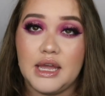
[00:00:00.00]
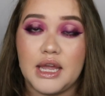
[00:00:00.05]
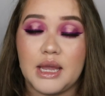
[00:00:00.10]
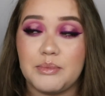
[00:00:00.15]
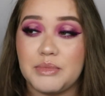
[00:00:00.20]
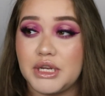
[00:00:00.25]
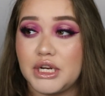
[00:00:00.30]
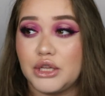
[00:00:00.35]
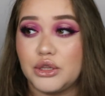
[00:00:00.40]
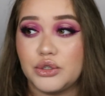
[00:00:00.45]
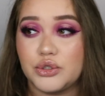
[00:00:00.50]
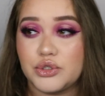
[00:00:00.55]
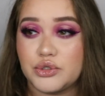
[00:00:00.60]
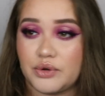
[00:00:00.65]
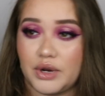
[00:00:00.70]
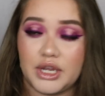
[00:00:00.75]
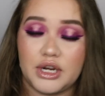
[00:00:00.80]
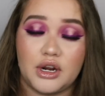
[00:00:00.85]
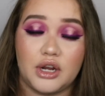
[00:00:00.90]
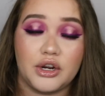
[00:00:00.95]
I mean, it looks
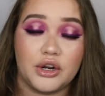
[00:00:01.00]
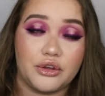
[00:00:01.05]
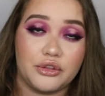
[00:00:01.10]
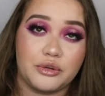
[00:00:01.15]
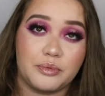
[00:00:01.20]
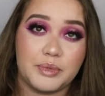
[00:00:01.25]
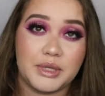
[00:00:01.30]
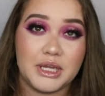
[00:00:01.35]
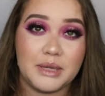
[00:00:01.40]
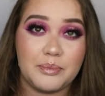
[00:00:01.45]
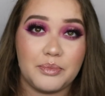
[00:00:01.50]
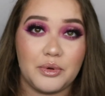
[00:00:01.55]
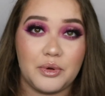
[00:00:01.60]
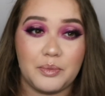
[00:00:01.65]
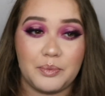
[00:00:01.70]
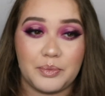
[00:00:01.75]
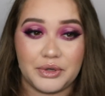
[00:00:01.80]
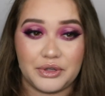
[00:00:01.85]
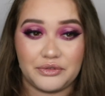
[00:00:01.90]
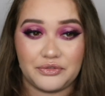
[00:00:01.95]
great on other people,
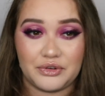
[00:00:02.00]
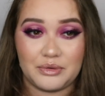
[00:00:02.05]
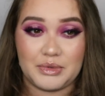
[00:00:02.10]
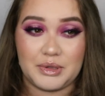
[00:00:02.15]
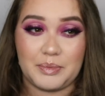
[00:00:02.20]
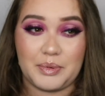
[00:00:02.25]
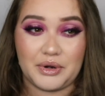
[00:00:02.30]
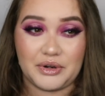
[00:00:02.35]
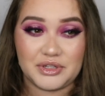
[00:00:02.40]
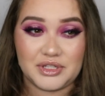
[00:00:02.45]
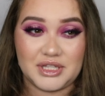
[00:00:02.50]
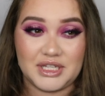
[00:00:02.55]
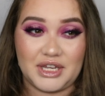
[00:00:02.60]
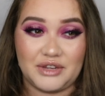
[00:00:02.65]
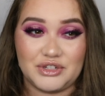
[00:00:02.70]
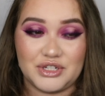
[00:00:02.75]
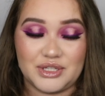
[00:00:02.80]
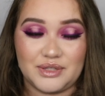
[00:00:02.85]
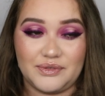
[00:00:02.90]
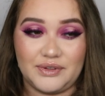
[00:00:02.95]
but for me personally,
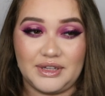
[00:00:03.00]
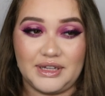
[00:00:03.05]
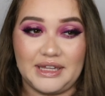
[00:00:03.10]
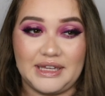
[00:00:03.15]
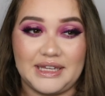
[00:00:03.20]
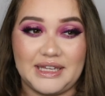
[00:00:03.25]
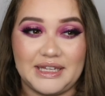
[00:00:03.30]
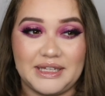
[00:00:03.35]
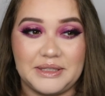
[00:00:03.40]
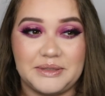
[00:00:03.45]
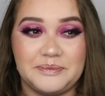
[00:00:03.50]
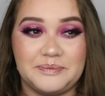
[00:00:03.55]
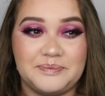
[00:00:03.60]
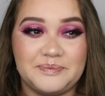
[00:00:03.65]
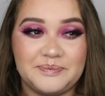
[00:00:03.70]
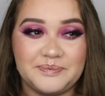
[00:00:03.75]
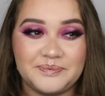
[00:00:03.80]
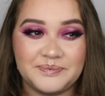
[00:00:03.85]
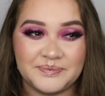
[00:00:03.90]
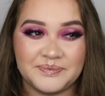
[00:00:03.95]
I just feel like
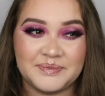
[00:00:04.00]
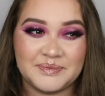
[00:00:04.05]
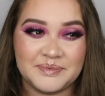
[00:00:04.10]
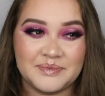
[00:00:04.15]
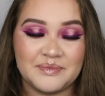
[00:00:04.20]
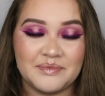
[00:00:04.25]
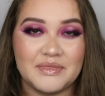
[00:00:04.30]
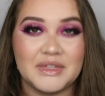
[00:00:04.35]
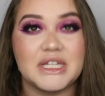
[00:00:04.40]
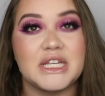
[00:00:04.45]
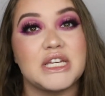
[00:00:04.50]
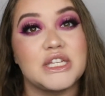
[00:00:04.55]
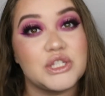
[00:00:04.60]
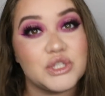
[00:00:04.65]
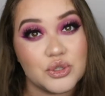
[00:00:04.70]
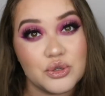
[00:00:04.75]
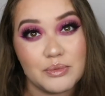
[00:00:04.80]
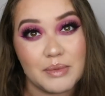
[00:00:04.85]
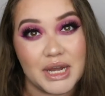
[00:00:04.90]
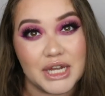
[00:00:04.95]
it's
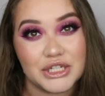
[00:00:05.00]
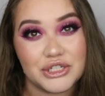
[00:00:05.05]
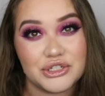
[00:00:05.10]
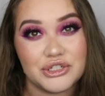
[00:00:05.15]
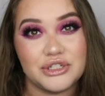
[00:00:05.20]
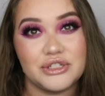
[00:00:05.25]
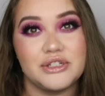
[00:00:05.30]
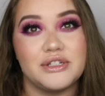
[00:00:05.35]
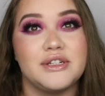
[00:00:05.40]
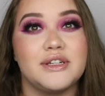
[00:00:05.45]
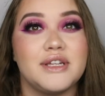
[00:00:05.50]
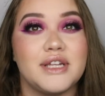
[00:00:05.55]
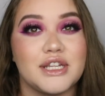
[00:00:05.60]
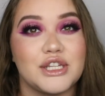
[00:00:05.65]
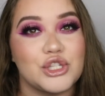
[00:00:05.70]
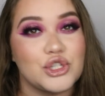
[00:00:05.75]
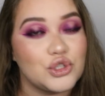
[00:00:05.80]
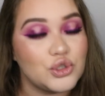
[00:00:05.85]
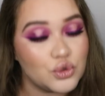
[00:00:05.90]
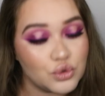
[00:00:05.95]
too much.
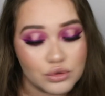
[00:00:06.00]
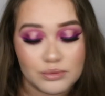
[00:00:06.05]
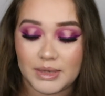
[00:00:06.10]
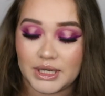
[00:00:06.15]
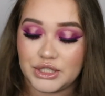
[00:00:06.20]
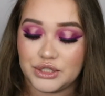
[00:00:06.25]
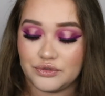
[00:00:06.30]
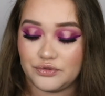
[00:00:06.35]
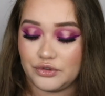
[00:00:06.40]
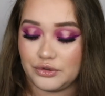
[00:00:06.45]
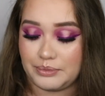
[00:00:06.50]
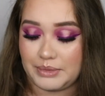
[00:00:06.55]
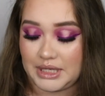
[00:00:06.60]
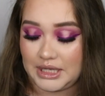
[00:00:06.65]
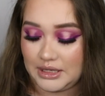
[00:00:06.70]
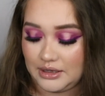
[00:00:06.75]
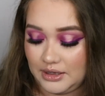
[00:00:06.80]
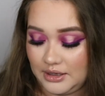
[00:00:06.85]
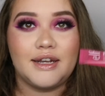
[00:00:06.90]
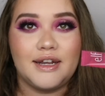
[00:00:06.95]
It's too much for
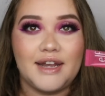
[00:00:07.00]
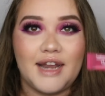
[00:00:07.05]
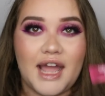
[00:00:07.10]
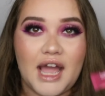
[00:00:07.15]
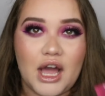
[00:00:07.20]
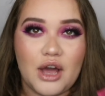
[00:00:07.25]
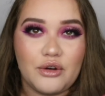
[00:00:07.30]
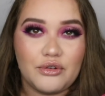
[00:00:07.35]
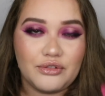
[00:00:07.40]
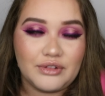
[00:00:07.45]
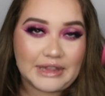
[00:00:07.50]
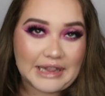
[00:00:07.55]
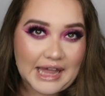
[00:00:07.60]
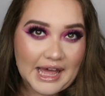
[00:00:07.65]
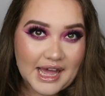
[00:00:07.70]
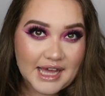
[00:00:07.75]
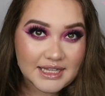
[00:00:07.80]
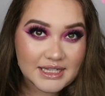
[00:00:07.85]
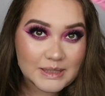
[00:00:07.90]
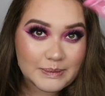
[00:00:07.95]
me. Now,
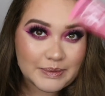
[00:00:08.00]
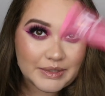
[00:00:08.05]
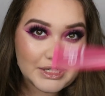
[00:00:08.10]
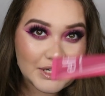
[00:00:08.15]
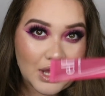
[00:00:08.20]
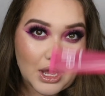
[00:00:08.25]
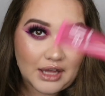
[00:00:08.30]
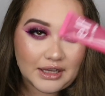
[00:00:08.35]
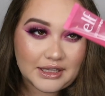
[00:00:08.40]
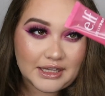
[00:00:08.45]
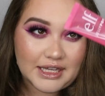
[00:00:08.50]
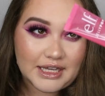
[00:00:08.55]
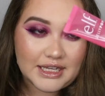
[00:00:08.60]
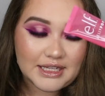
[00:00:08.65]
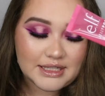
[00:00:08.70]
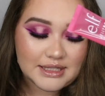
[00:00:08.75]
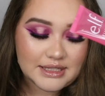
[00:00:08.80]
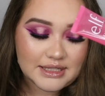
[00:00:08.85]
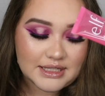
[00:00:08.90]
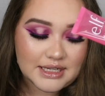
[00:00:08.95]
last but not
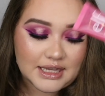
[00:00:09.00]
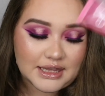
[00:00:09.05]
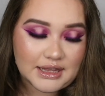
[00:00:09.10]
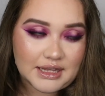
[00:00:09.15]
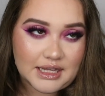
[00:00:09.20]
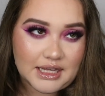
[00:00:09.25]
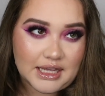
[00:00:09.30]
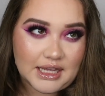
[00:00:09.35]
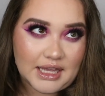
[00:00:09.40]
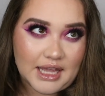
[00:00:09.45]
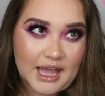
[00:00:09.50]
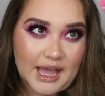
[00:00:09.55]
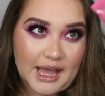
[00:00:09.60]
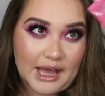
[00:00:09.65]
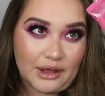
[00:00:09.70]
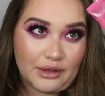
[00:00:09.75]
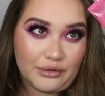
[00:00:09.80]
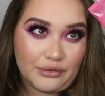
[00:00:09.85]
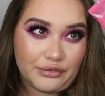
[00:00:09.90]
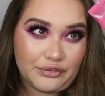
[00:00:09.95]
least, the
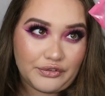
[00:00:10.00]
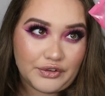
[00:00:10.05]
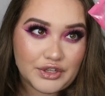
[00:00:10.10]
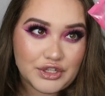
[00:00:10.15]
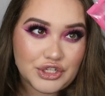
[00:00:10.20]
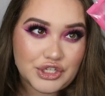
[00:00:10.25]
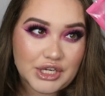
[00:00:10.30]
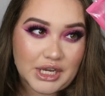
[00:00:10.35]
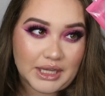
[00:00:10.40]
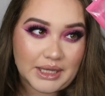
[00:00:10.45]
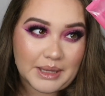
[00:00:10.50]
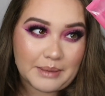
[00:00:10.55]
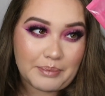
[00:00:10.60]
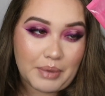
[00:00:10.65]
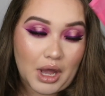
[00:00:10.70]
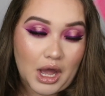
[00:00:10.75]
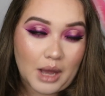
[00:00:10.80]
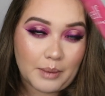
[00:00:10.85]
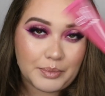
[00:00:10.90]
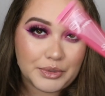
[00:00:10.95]
e.l.f. Jelly
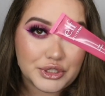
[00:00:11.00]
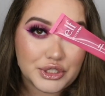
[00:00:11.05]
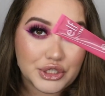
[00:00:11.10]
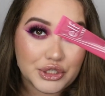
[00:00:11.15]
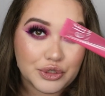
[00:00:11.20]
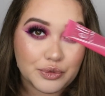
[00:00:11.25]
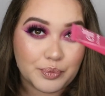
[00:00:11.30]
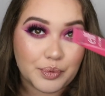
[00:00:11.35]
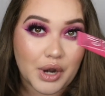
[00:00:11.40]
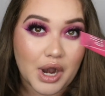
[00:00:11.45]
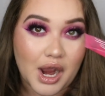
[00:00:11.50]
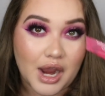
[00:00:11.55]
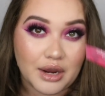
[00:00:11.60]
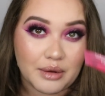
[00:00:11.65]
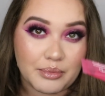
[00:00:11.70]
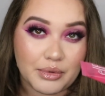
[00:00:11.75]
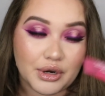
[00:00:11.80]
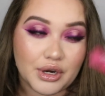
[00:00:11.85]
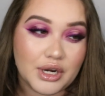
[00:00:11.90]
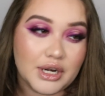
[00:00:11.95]
Pop Dew
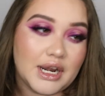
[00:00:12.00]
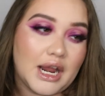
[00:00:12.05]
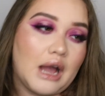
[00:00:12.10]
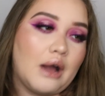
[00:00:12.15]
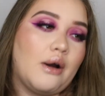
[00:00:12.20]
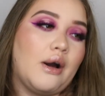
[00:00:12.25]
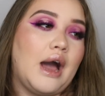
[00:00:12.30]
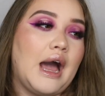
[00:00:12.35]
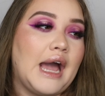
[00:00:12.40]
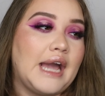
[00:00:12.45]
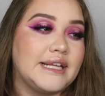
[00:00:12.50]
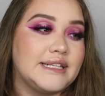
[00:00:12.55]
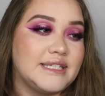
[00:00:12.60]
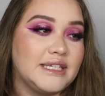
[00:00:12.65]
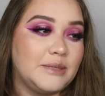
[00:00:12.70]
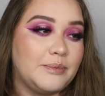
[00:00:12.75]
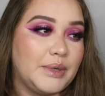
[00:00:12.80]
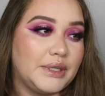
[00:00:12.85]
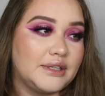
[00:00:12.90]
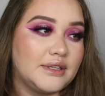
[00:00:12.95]
Primer. Now, I
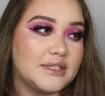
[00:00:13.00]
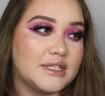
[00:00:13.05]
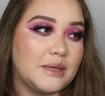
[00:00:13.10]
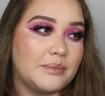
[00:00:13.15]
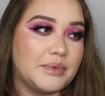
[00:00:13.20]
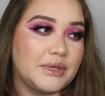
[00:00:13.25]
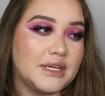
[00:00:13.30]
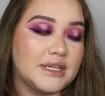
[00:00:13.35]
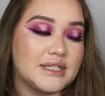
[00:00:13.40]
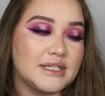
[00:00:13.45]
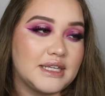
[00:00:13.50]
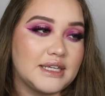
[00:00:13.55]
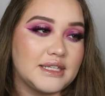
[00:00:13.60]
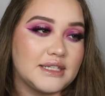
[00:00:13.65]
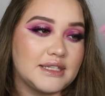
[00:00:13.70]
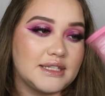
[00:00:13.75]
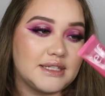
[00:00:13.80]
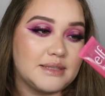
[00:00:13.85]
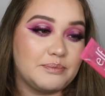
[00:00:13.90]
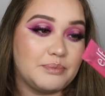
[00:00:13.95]
did pick this up because
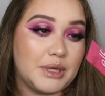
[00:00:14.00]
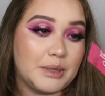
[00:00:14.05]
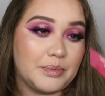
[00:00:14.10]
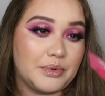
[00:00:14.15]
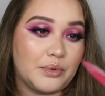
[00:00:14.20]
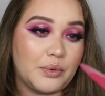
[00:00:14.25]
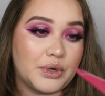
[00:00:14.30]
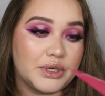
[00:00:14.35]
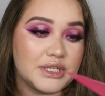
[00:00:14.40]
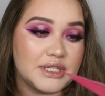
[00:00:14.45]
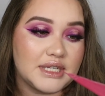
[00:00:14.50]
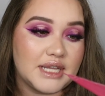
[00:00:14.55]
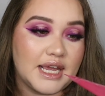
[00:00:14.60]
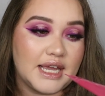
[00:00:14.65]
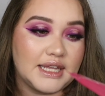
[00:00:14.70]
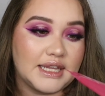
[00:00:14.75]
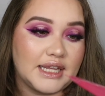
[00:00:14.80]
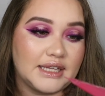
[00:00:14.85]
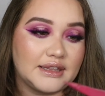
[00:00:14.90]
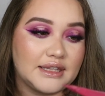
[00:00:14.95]
people were
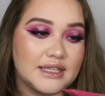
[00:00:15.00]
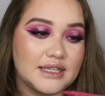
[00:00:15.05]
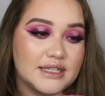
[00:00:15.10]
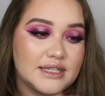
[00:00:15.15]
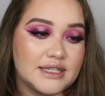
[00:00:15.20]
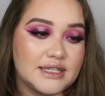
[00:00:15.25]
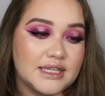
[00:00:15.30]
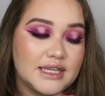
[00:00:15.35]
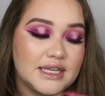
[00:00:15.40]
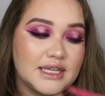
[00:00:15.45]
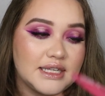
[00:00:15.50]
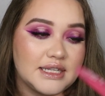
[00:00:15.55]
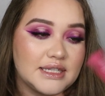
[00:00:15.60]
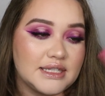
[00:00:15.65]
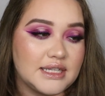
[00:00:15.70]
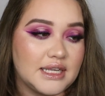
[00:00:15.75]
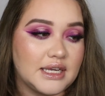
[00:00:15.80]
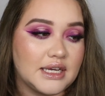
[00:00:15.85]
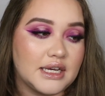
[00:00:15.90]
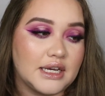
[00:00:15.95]
saying that this
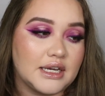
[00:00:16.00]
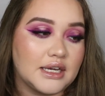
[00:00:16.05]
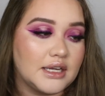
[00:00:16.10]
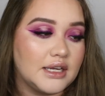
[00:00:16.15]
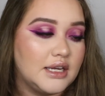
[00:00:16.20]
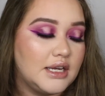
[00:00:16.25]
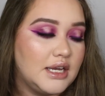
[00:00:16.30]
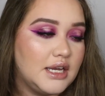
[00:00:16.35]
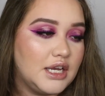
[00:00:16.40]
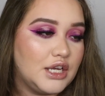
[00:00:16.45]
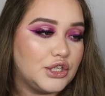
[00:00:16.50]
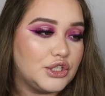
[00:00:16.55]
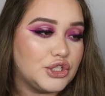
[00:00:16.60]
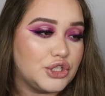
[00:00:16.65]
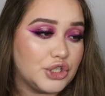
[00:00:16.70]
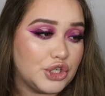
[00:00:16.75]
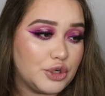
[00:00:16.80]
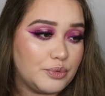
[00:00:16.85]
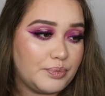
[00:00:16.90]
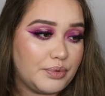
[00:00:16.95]
is a
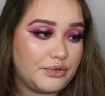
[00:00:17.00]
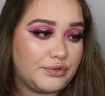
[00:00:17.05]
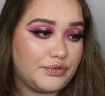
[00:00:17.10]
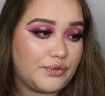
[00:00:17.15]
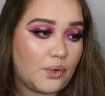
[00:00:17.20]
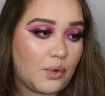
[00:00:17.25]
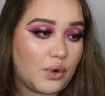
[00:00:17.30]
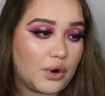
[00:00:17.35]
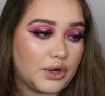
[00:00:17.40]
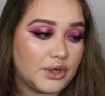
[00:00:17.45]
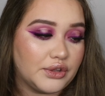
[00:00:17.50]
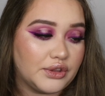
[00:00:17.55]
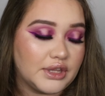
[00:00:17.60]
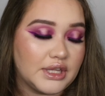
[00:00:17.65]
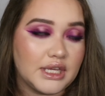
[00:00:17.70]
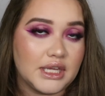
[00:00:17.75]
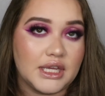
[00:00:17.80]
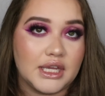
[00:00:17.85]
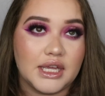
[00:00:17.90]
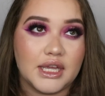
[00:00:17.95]
dupe for
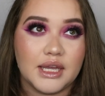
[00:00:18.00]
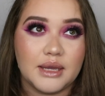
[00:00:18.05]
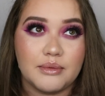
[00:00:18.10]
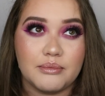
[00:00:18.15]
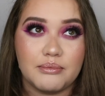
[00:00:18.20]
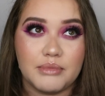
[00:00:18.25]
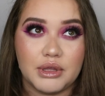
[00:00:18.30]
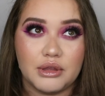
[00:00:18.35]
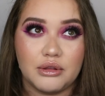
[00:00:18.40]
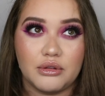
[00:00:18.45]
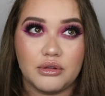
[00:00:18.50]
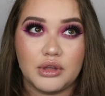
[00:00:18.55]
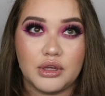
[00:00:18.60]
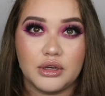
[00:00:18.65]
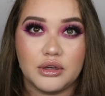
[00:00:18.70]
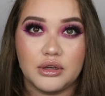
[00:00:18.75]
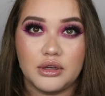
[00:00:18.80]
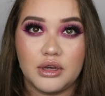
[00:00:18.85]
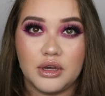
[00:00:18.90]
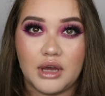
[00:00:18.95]
the Milk
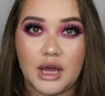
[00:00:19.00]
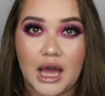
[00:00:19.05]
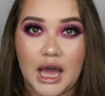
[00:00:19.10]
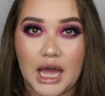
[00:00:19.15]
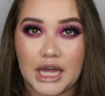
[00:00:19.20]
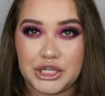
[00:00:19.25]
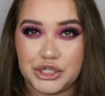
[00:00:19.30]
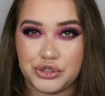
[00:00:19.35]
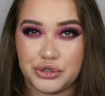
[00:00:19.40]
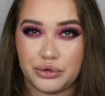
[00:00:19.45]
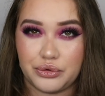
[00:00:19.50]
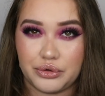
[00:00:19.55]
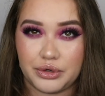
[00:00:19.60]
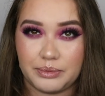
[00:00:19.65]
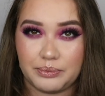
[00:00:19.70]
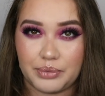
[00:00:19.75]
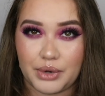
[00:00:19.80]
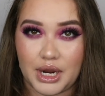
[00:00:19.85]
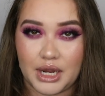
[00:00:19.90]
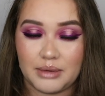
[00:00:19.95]
Hydro
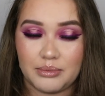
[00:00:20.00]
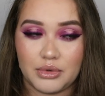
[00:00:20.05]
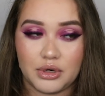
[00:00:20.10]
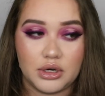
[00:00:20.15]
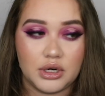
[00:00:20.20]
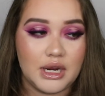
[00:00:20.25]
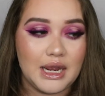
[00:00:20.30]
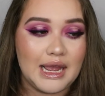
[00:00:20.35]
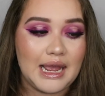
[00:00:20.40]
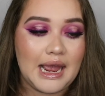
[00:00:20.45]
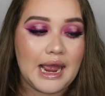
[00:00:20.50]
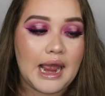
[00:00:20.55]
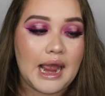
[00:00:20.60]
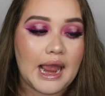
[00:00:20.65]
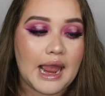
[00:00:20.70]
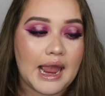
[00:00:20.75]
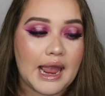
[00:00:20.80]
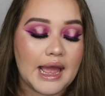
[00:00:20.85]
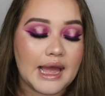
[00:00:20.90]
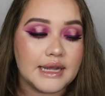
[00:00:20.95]
Grip Primer,
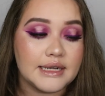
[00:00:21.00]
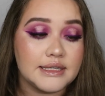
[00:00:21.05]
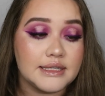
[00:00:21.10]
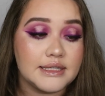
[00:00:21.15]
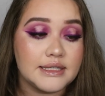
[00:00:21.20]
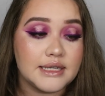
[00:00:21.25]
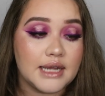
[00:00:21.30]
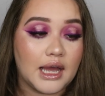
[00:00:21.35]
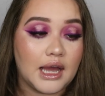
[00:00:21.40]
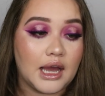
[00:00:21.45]
and